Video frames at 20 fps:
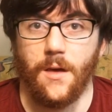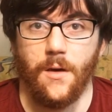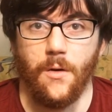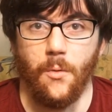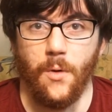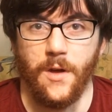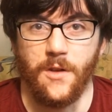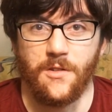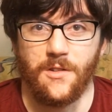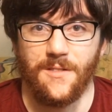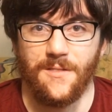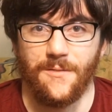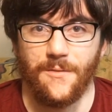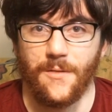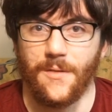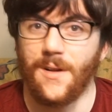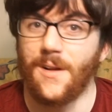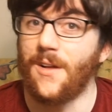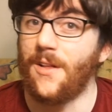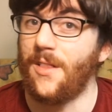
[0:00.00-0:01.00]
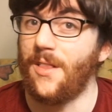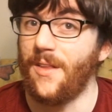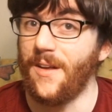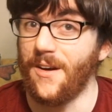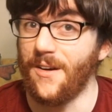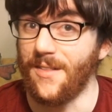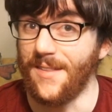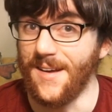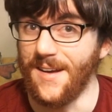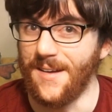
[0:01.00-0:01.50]
which
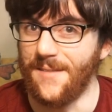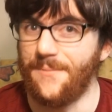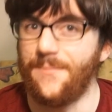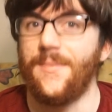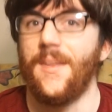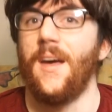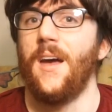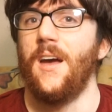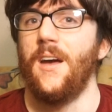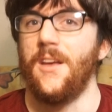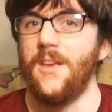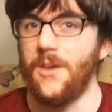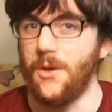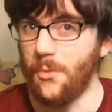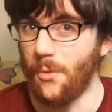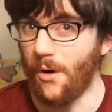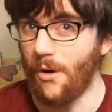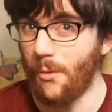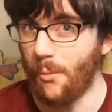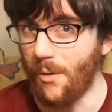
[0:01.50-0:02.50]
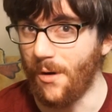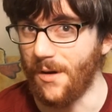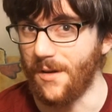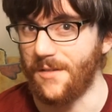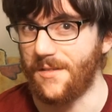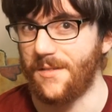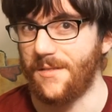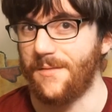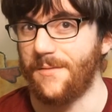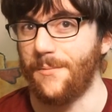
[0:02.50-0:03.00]
clearly you all
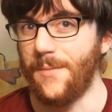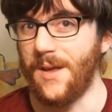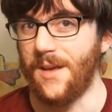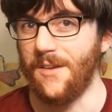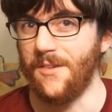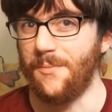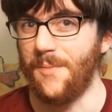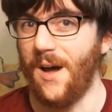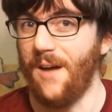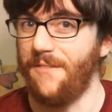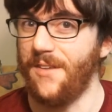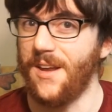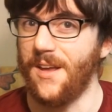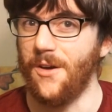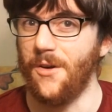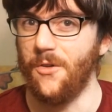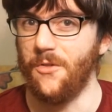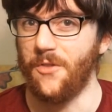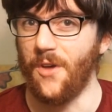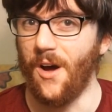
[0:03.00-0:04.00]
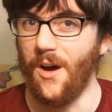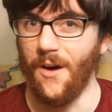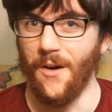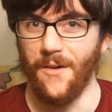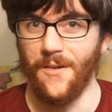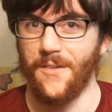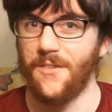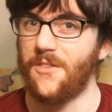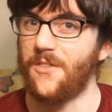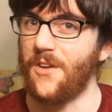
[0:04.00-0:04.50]
want, because my videos
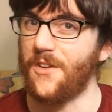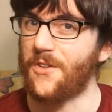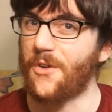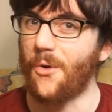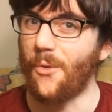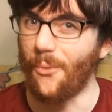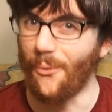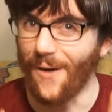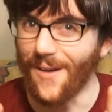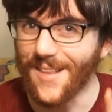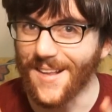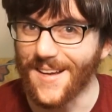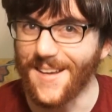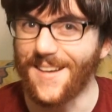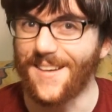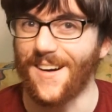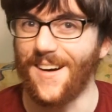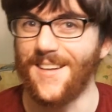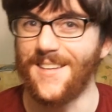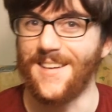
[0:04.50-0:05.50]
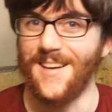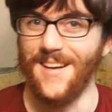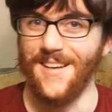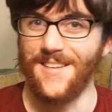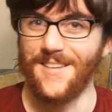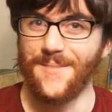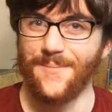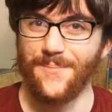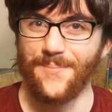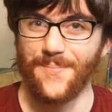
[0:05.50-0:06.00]
are such quality content.